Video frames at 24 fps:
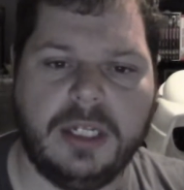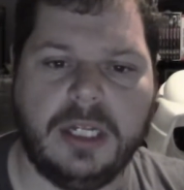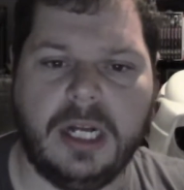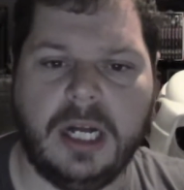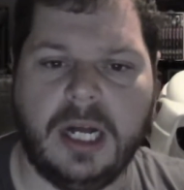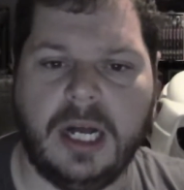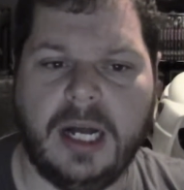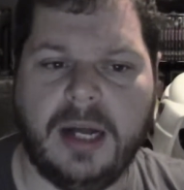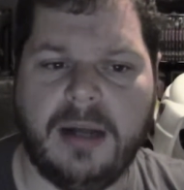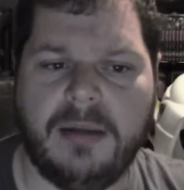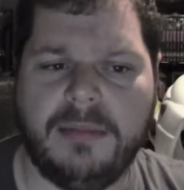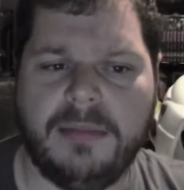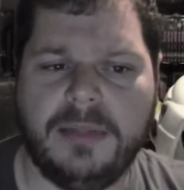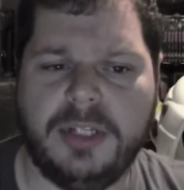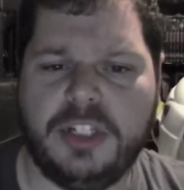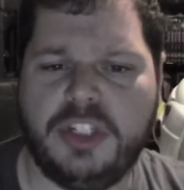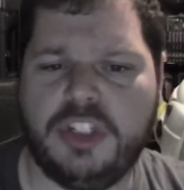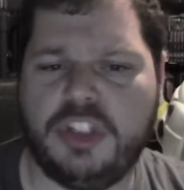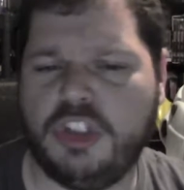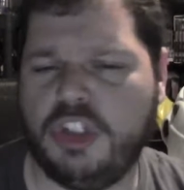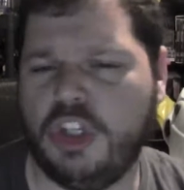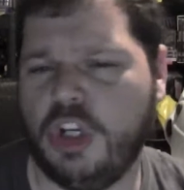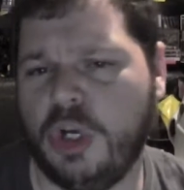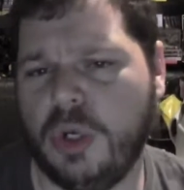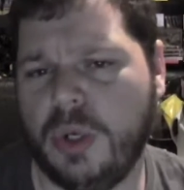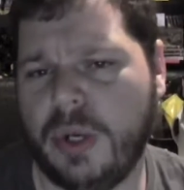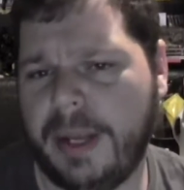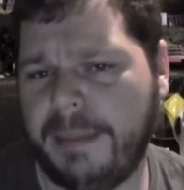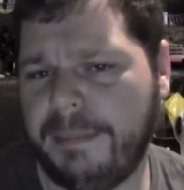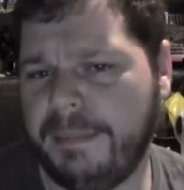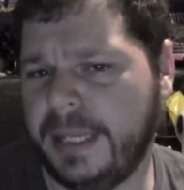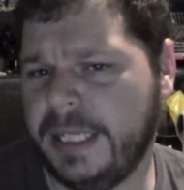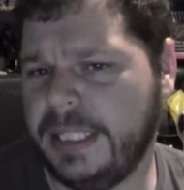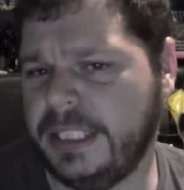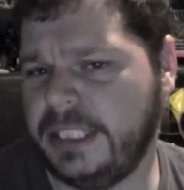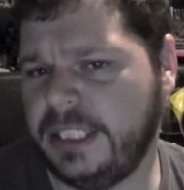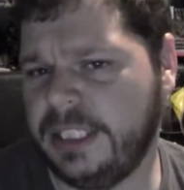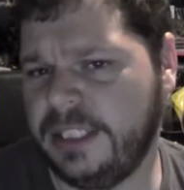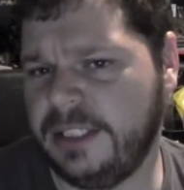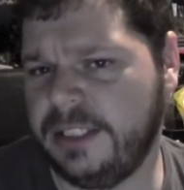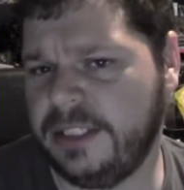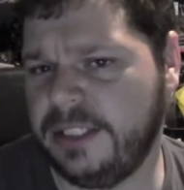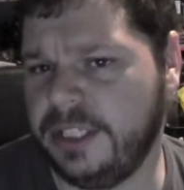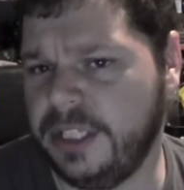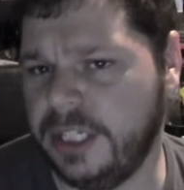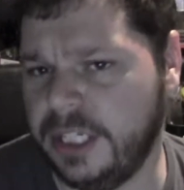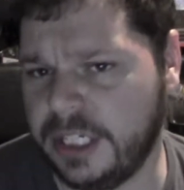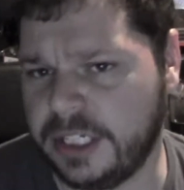Um, so I
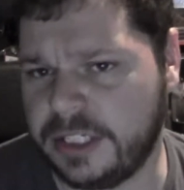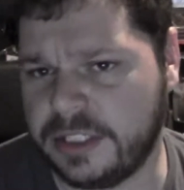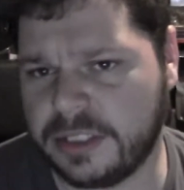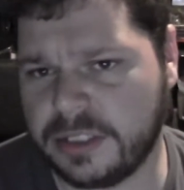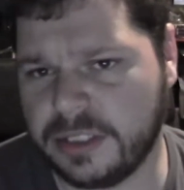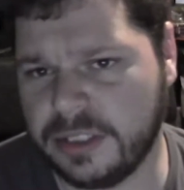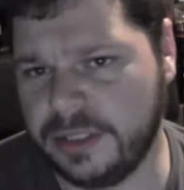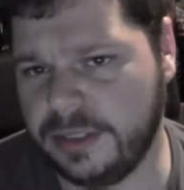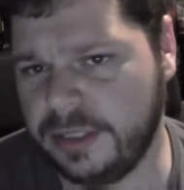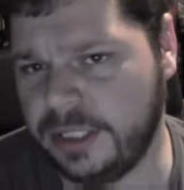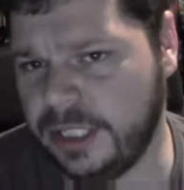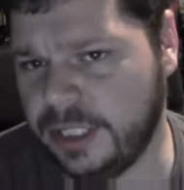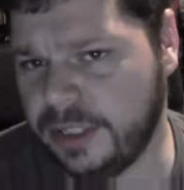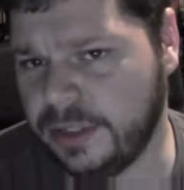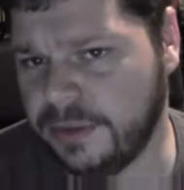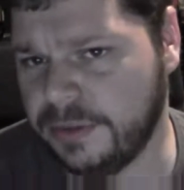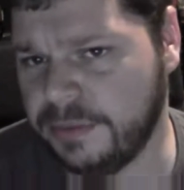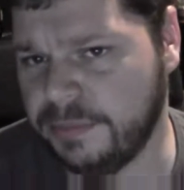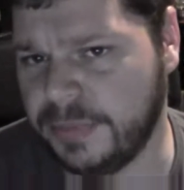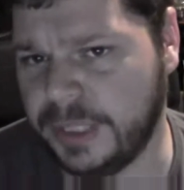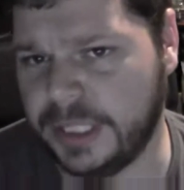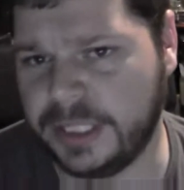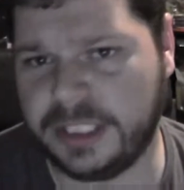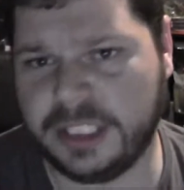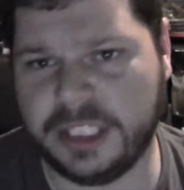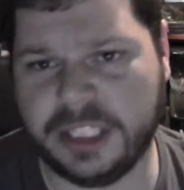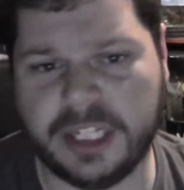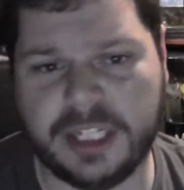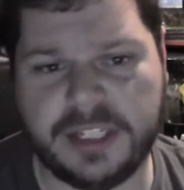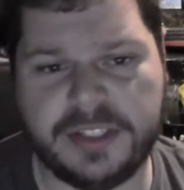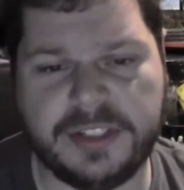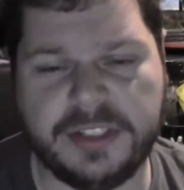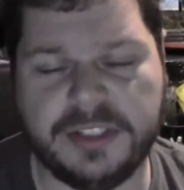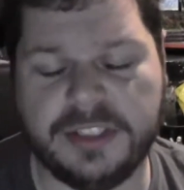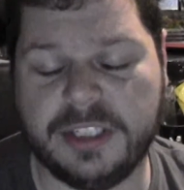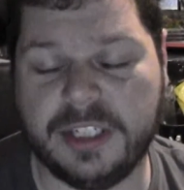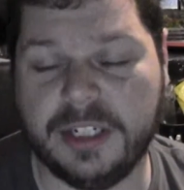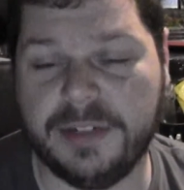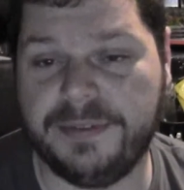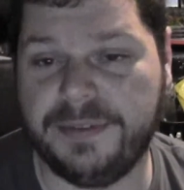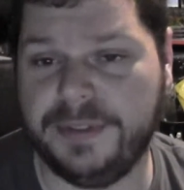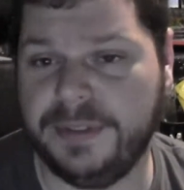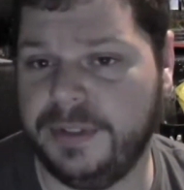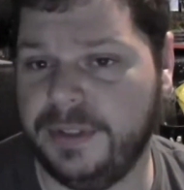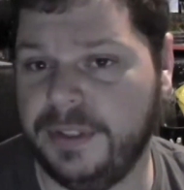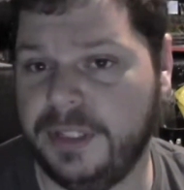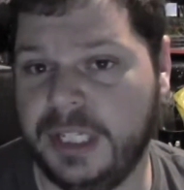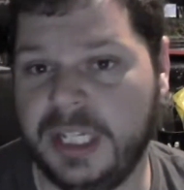mentioned exclu- you know merchandise and stuff,
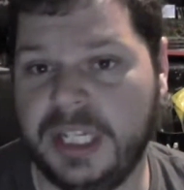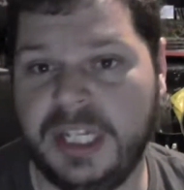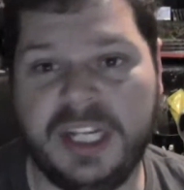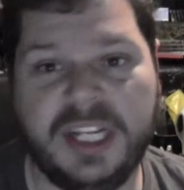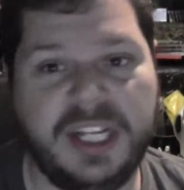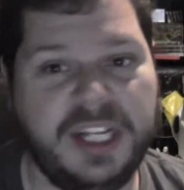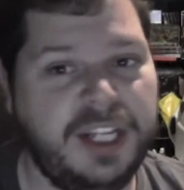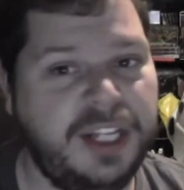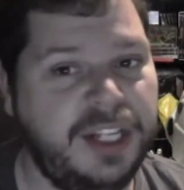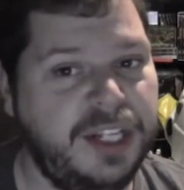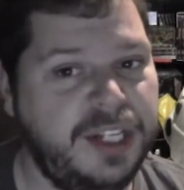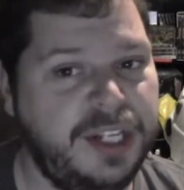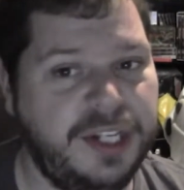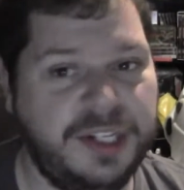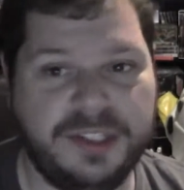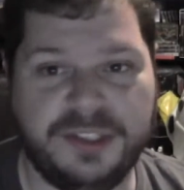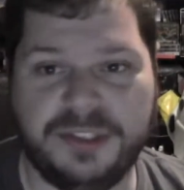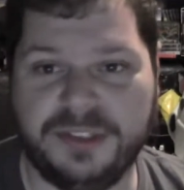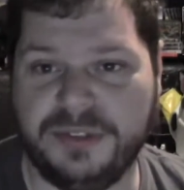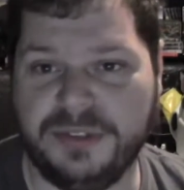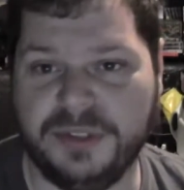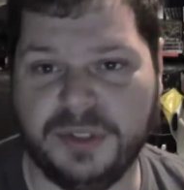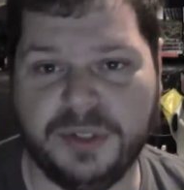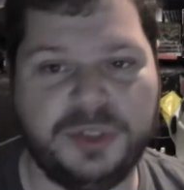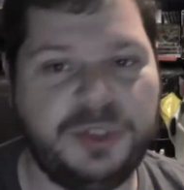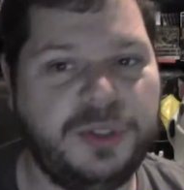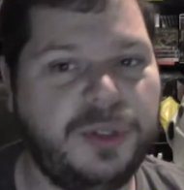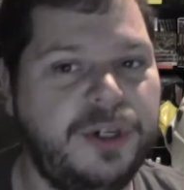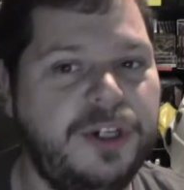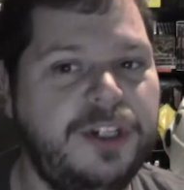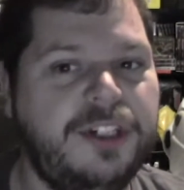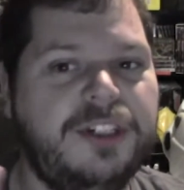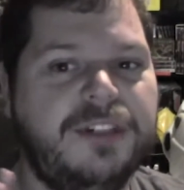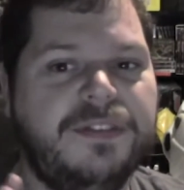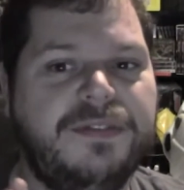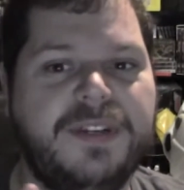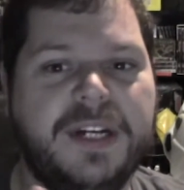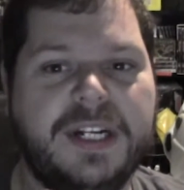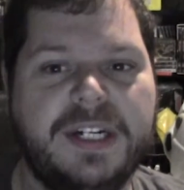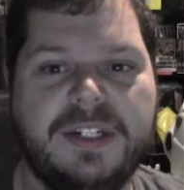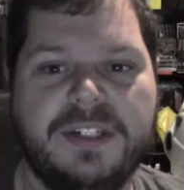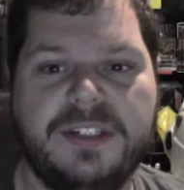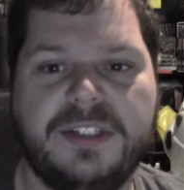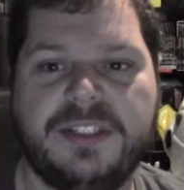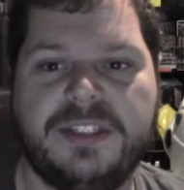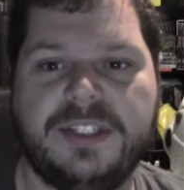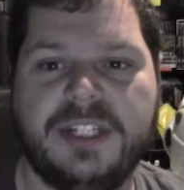and there's no shortage of vendors